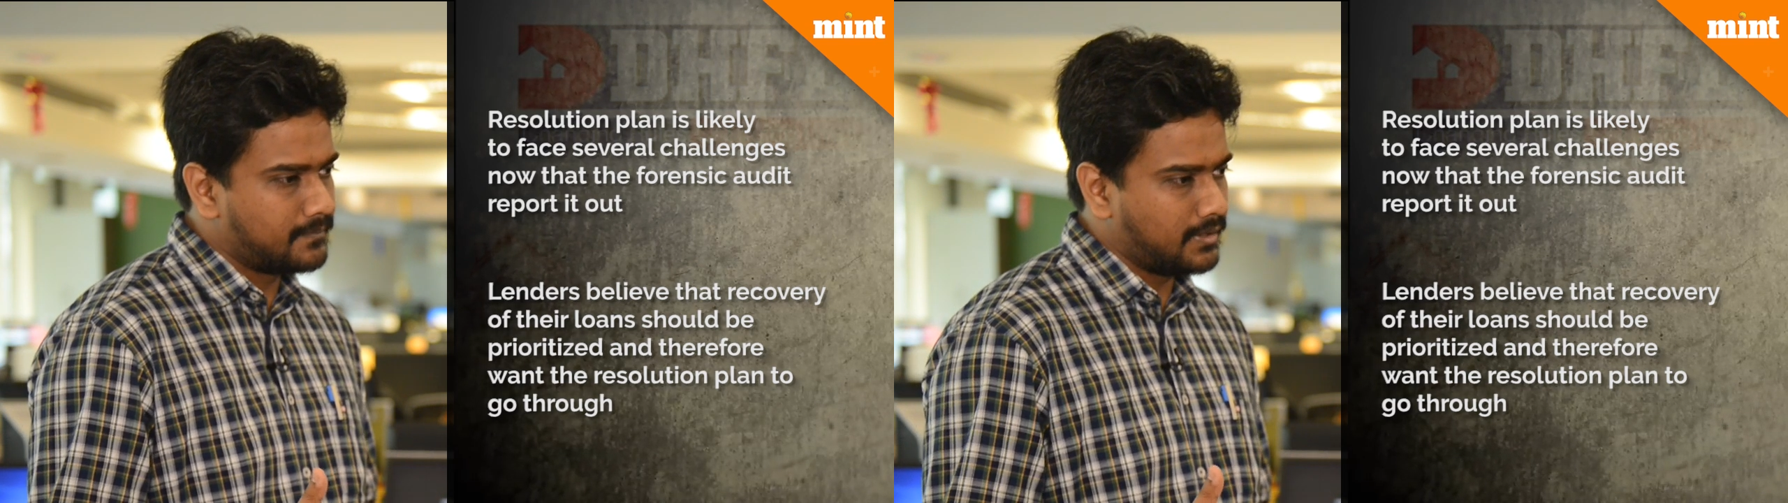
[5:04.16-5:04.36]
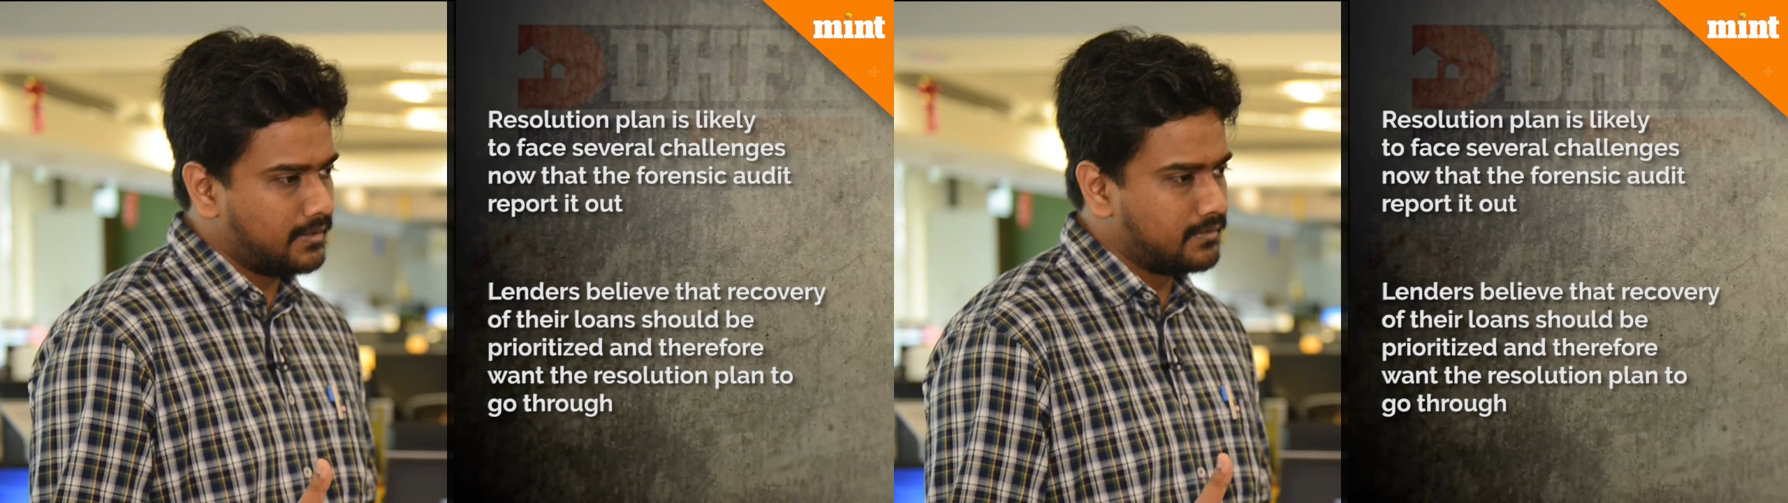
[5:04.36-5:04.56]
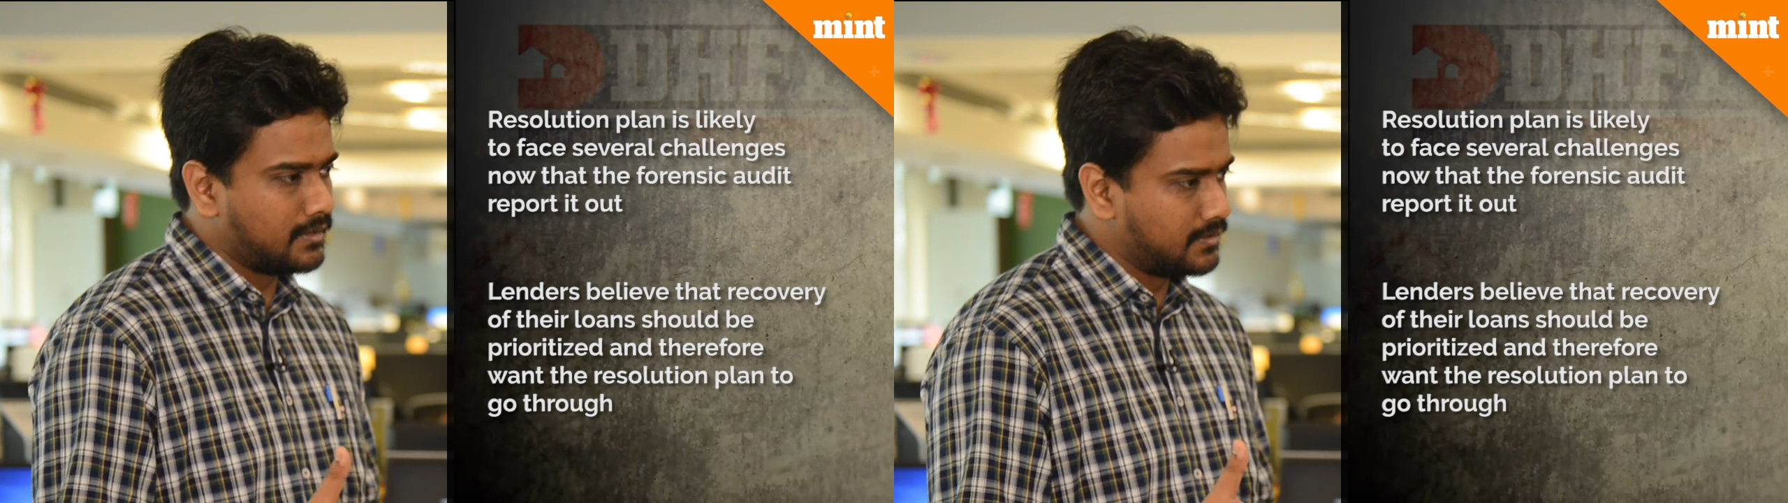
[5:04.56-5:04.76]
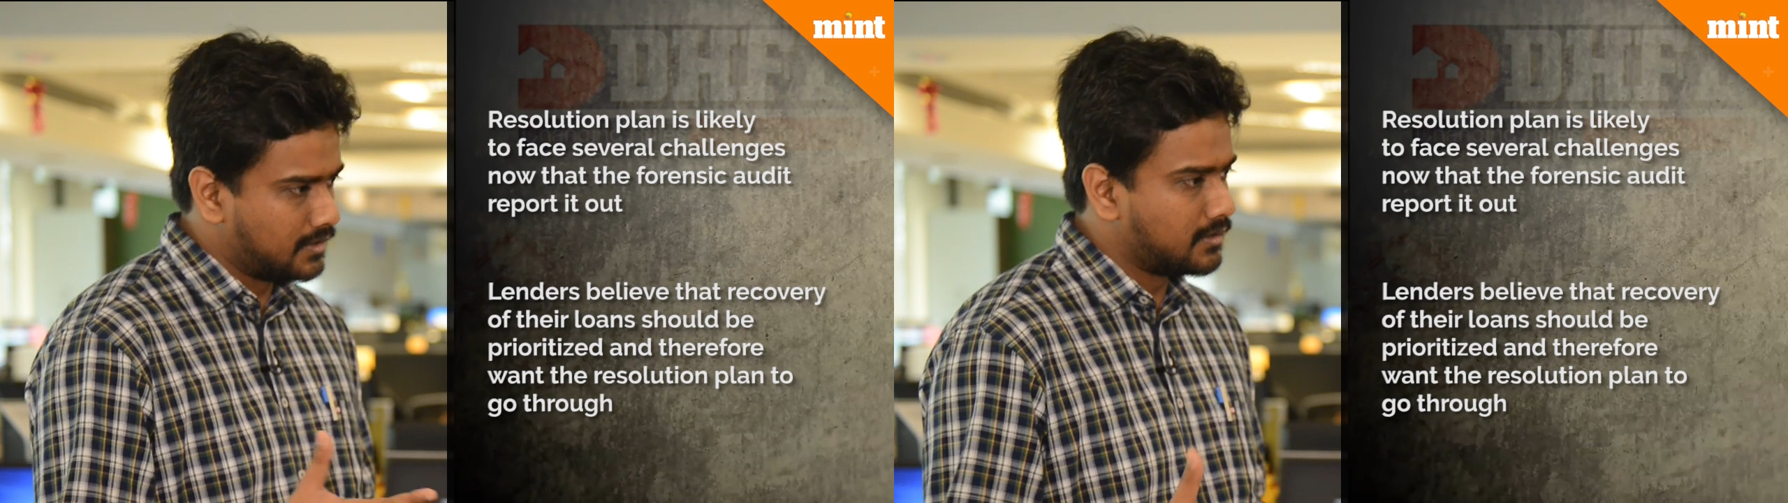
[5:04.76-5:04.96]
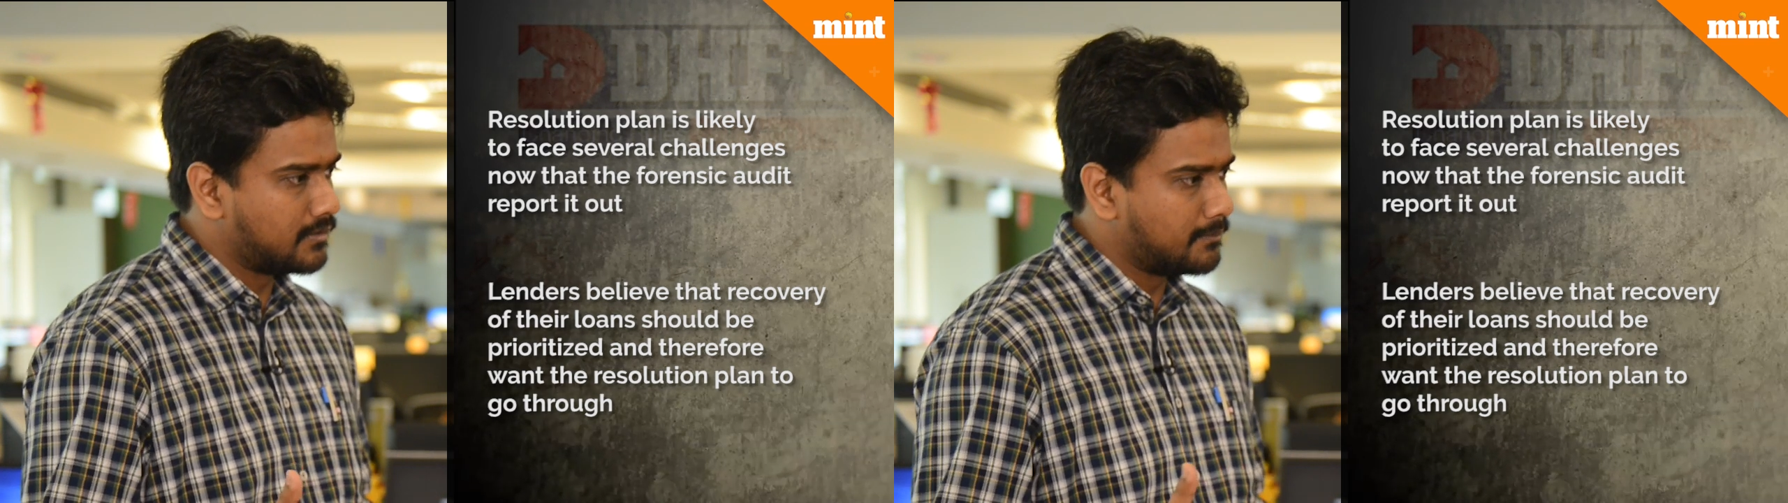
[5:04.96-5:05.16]
in
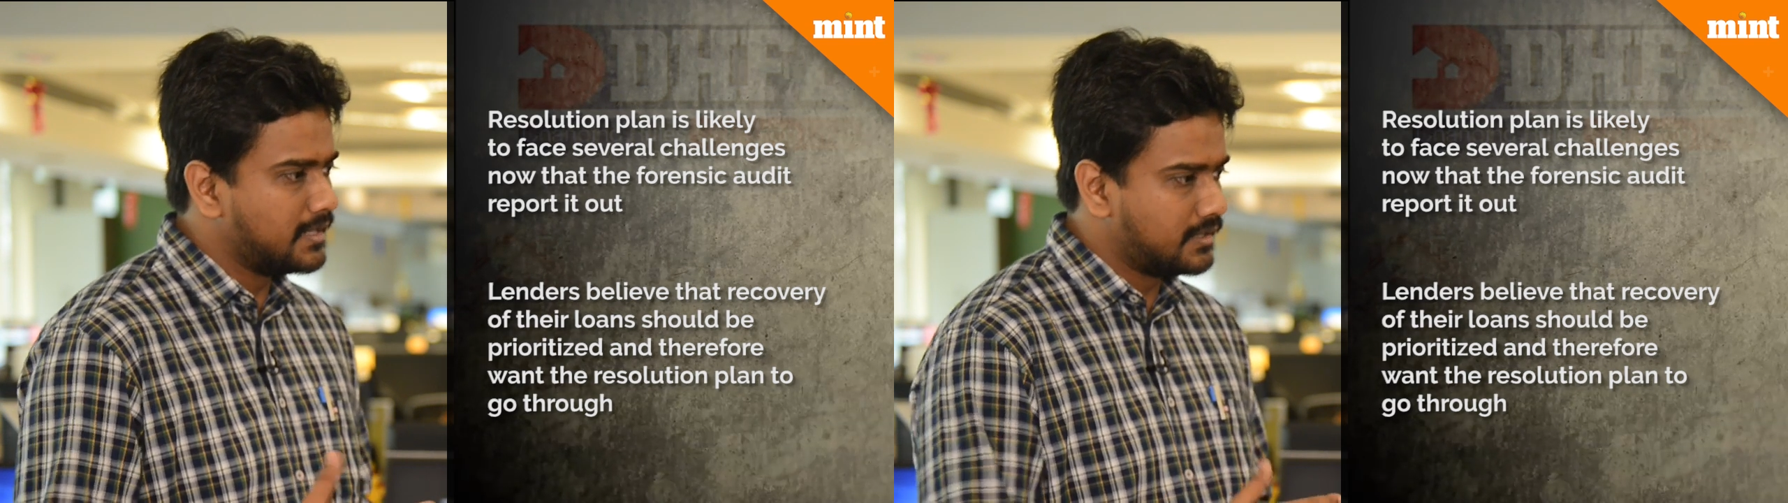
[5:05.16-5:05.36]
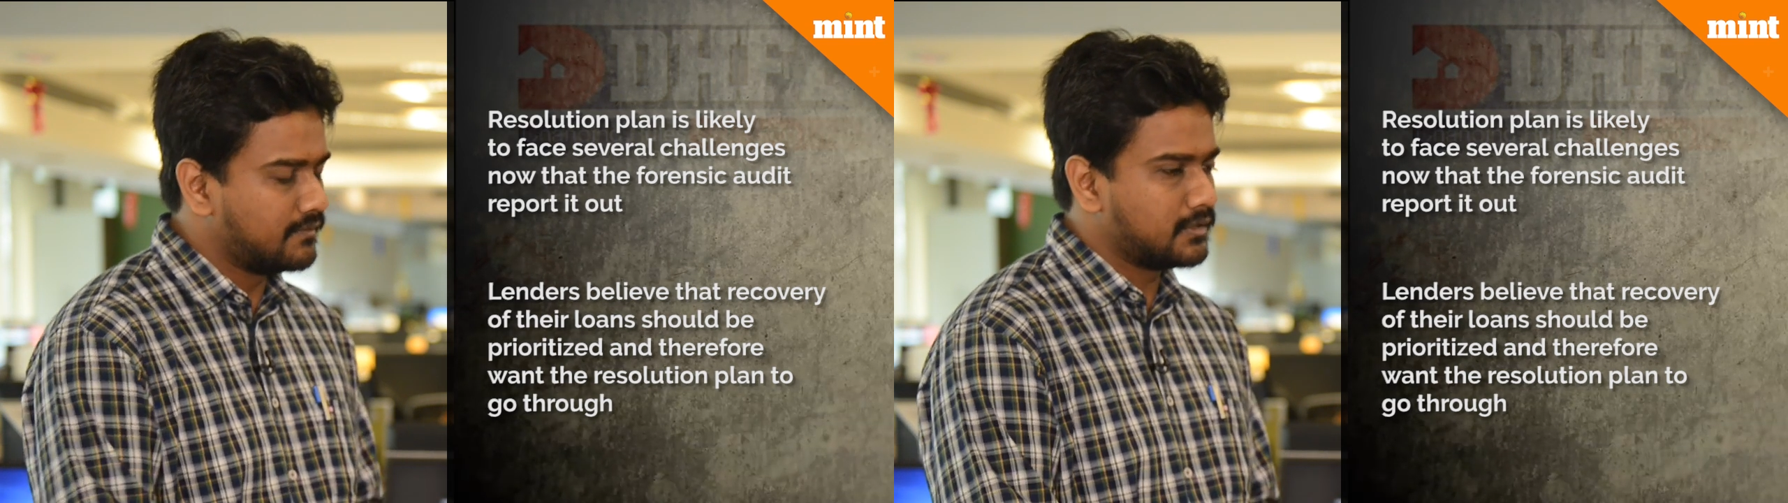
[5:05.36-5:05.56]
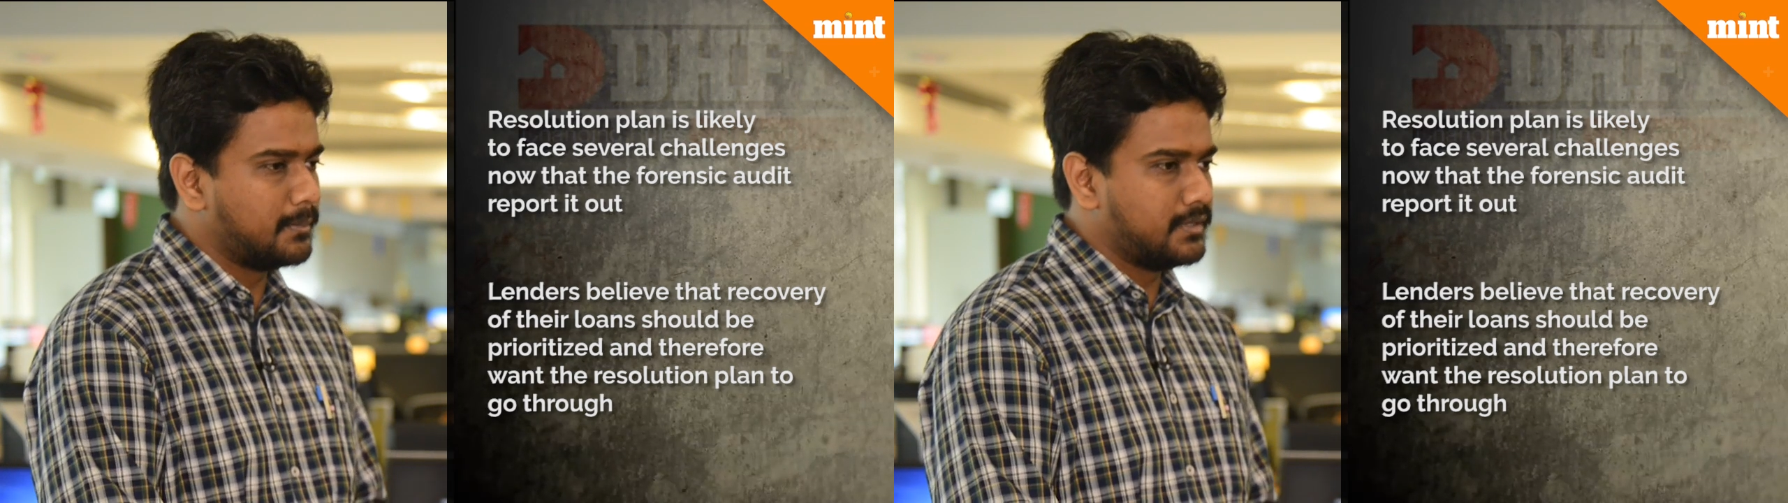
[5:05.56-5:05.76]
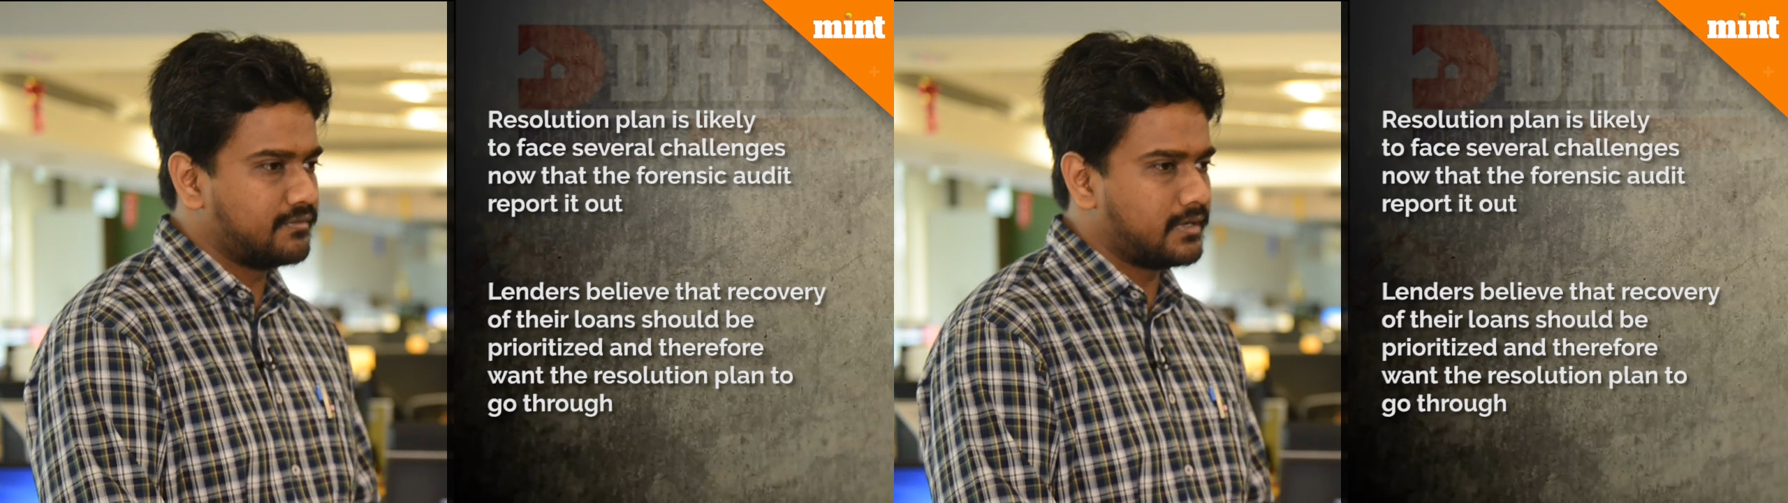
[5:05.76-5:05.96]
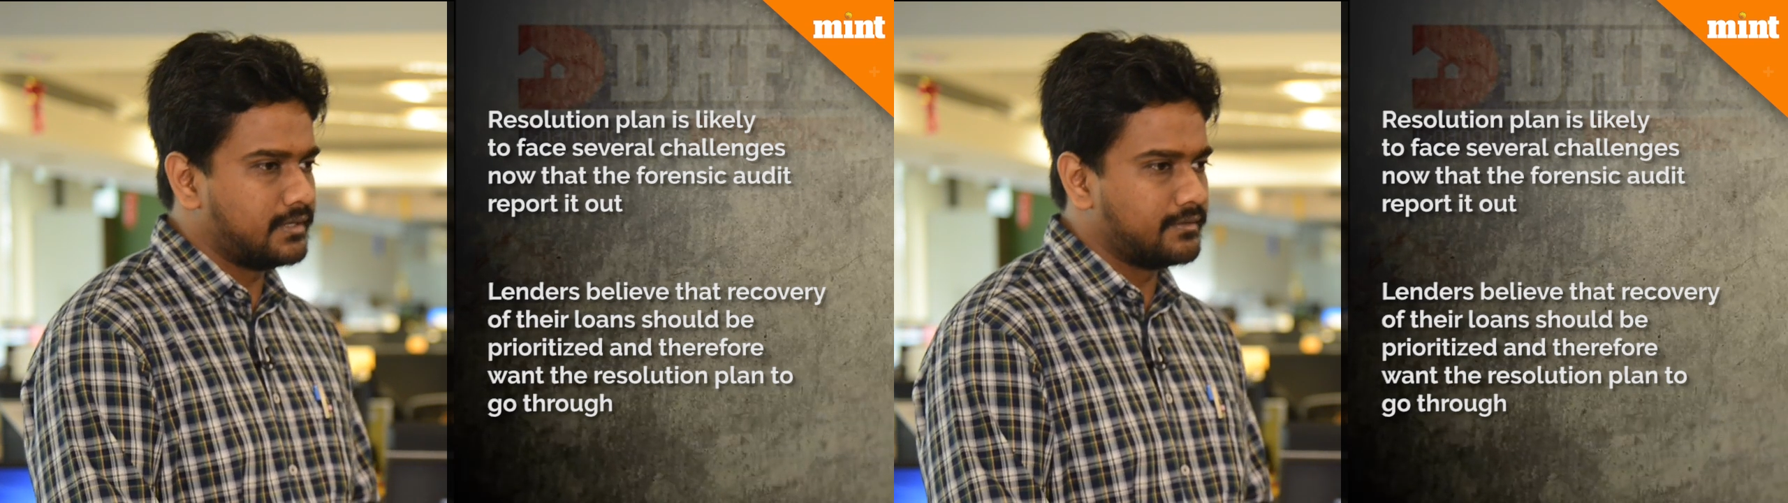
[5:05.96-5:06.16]
the meeting of the Committee
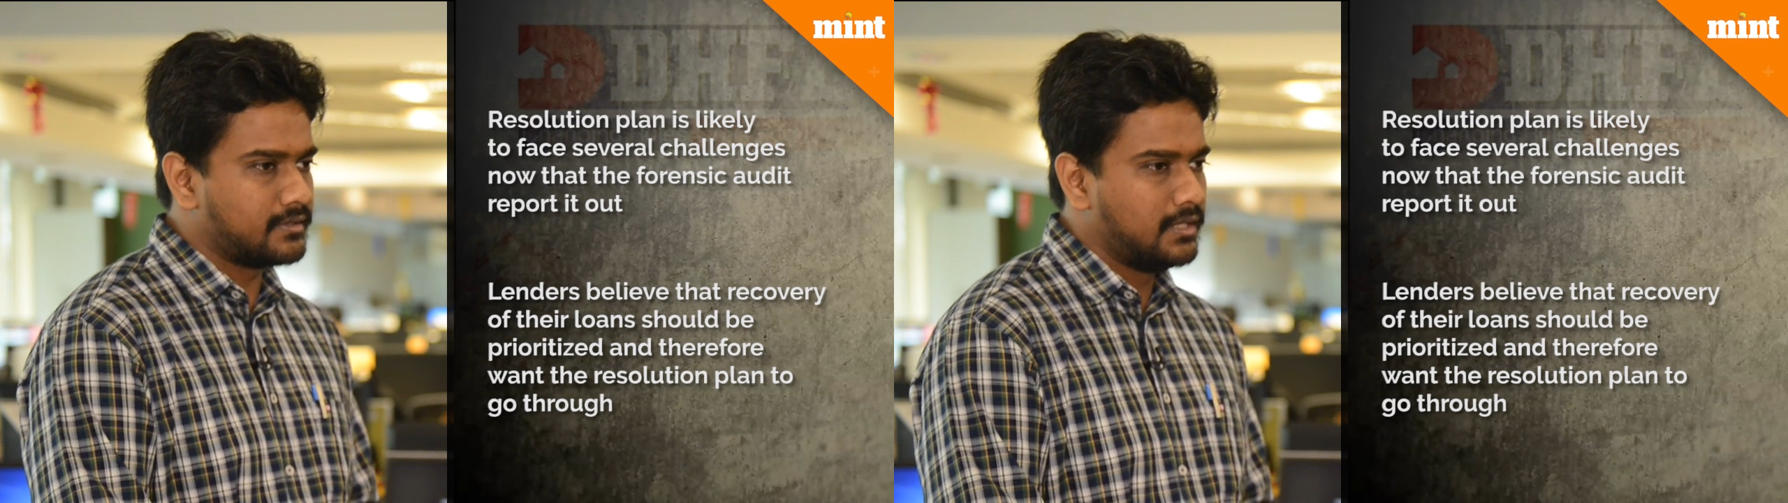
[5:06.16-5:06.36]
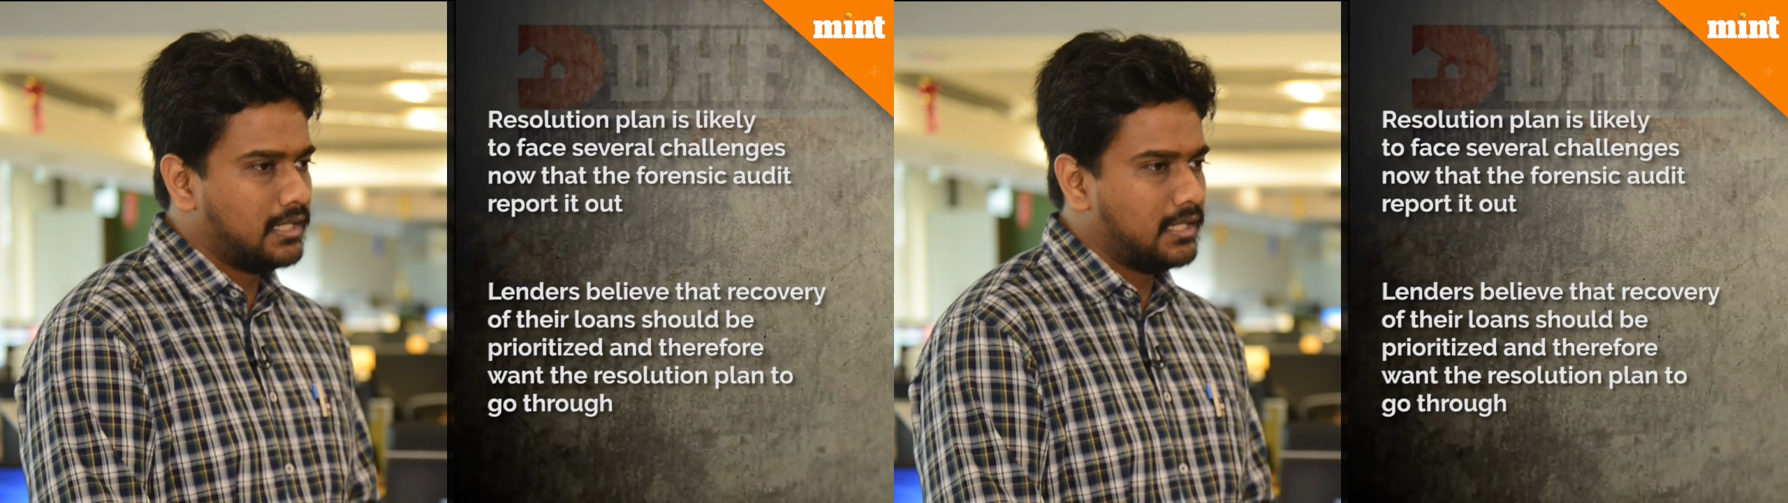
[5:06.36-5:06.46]
of Creditors.